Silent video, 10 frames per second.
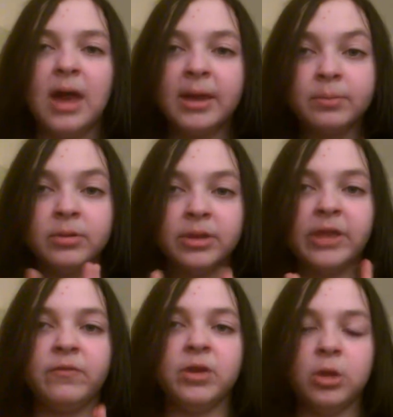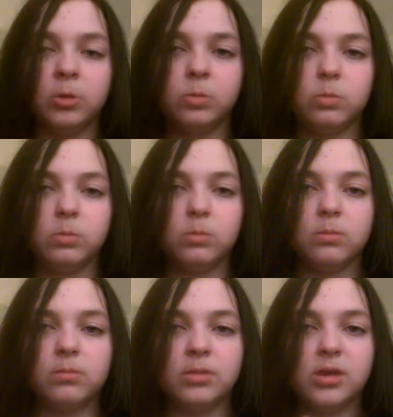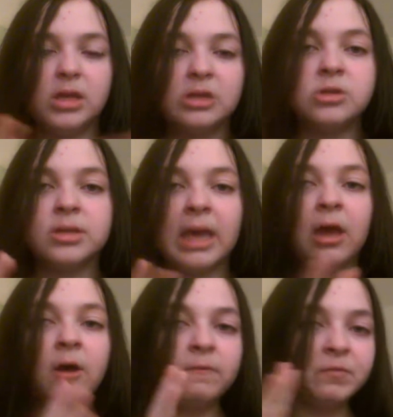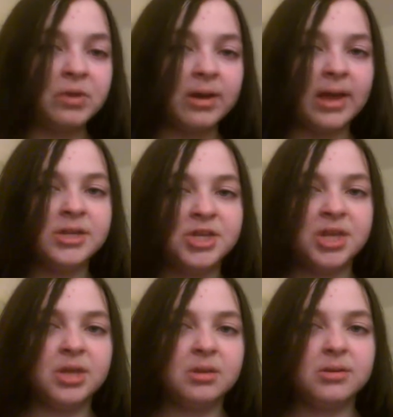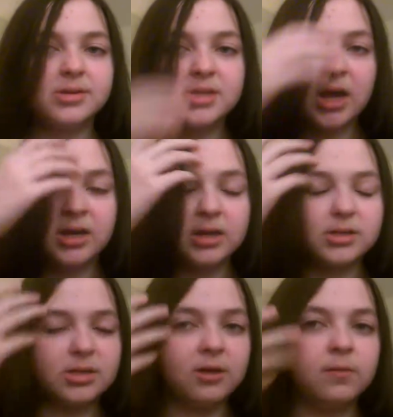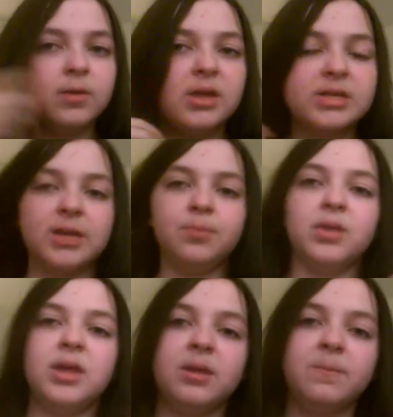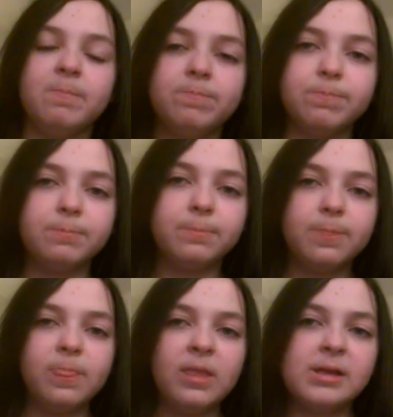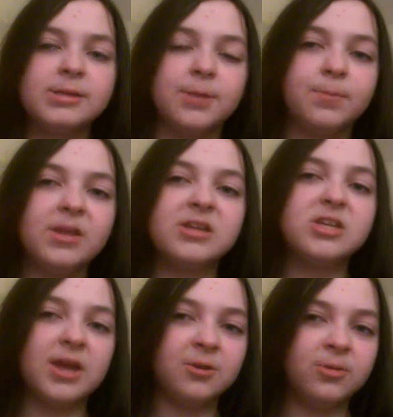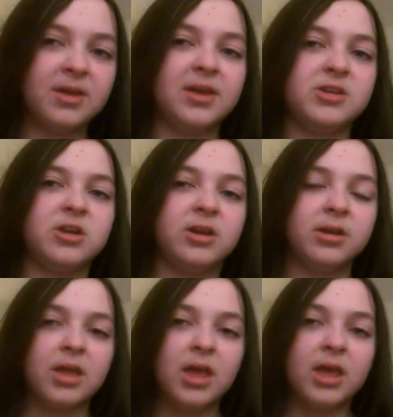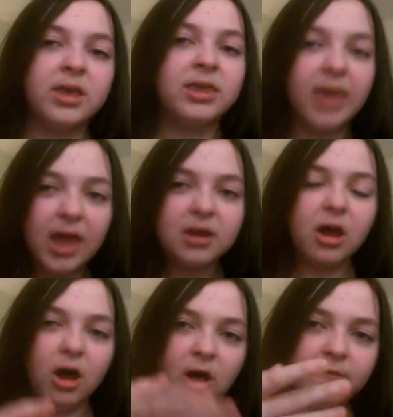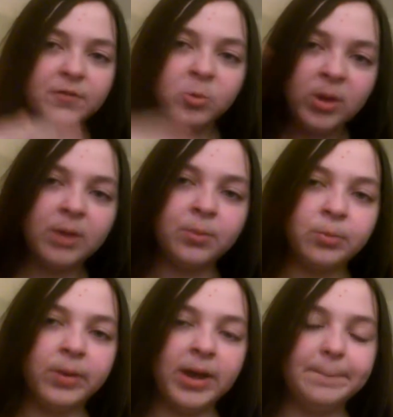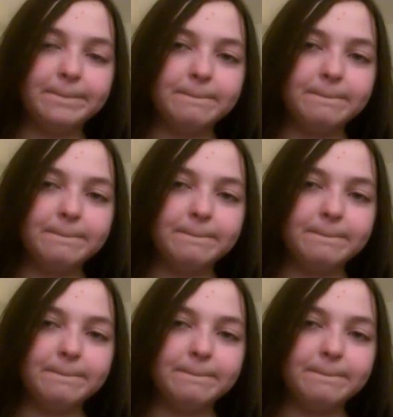I believe in you. Just get off your edgy Sonic stuff. Stop playing Shadow the Hedgehog. Get off your Weeaboo butt